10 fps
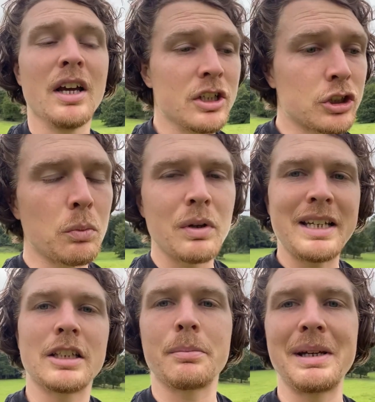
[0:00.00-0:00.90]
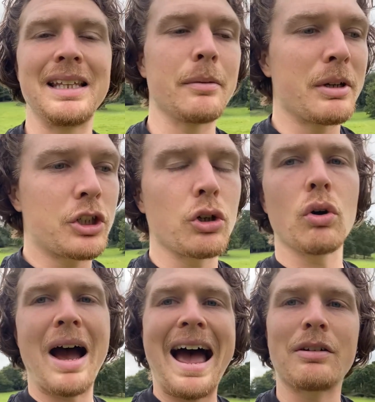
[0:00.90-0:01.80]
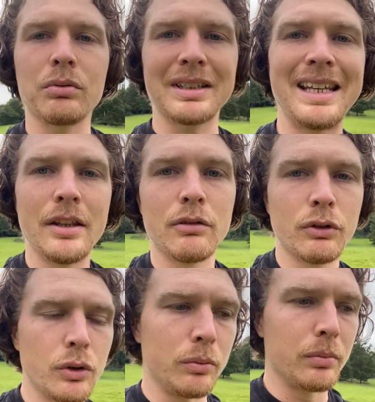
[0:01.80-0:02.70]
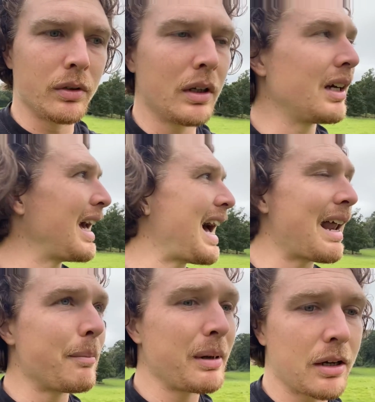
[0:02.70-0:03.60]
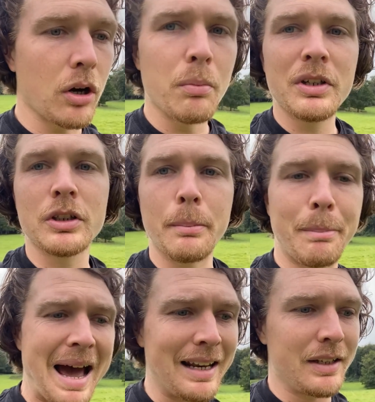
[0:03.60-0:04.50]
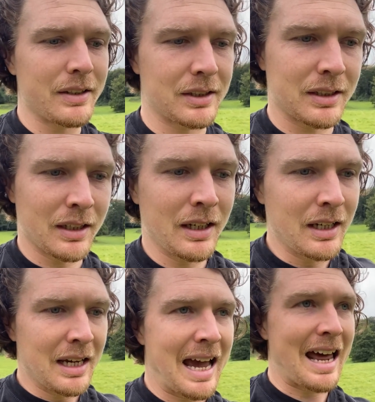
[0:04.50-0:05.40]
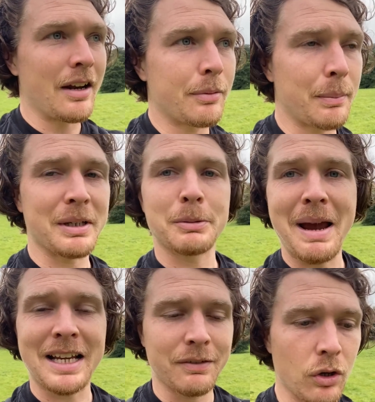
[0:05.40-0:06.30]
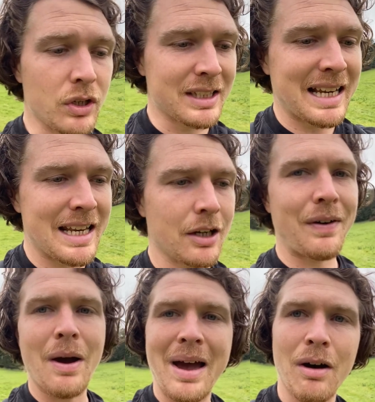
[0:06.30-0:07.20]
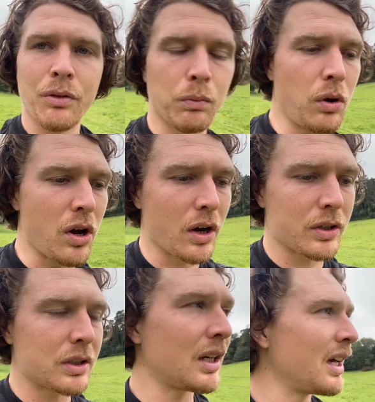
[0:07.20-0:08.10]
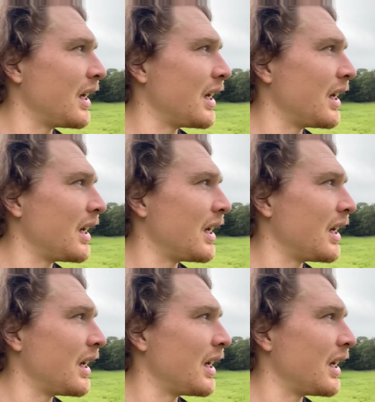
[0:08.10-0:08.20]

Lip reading: Someone needs to be the mature adult in the room and come with some balance and a perspective, understanding of how health works.